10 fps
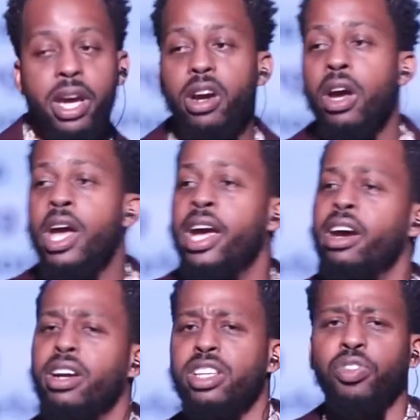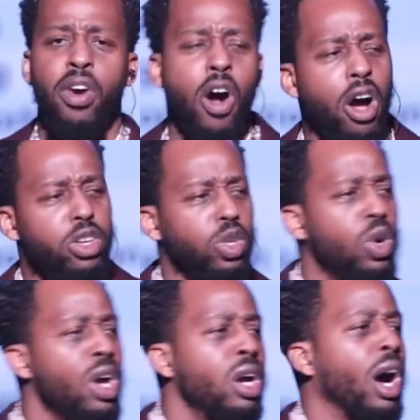Here, here it is for all
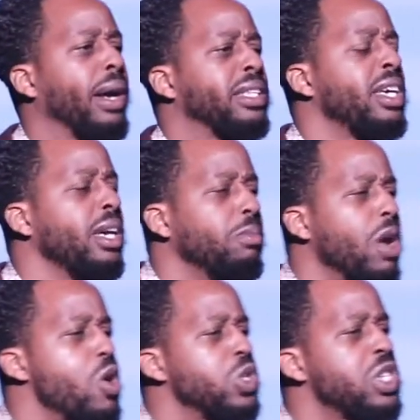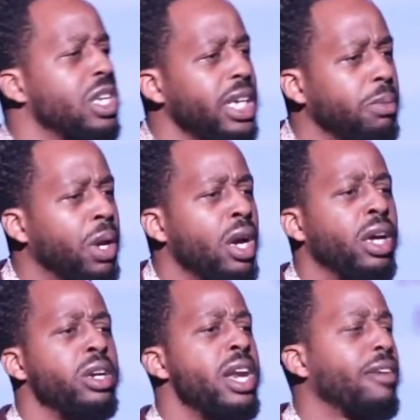you uh, team no sleep.
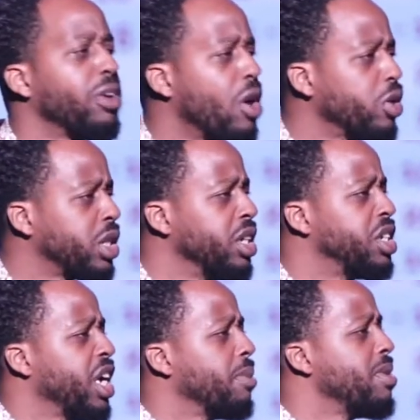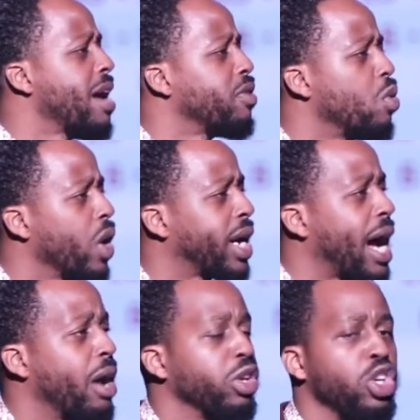Never go to the gym. Never work
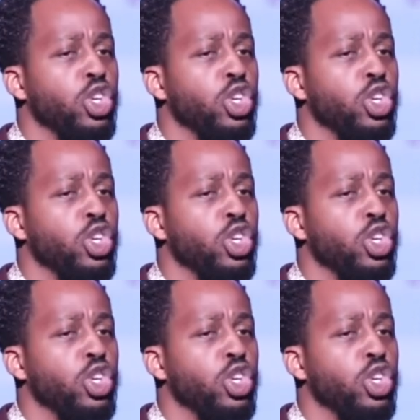out.